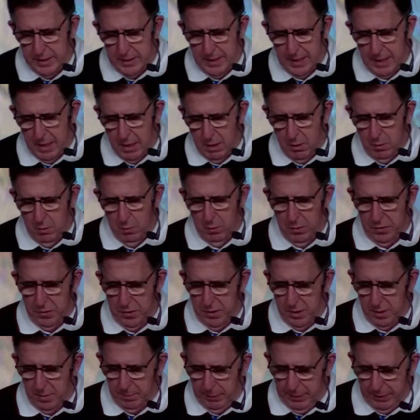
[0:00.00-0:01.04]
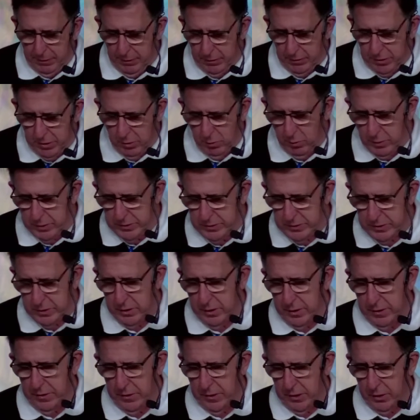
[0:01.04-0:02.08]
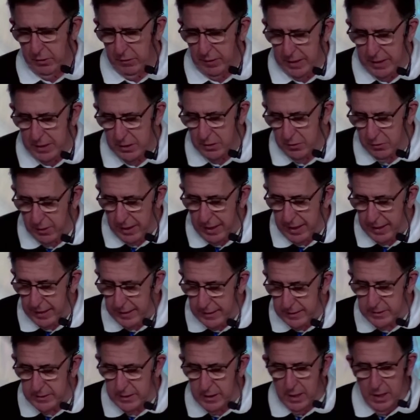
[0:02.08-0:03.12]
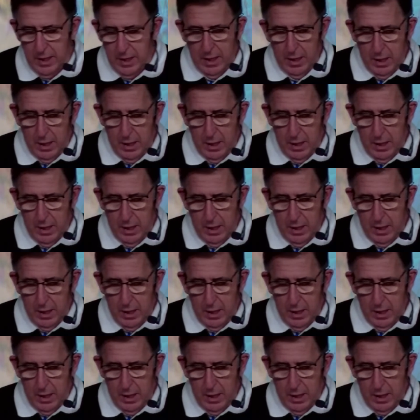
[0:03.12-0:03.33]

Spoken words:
down with the Imperial Wizard and the great dragons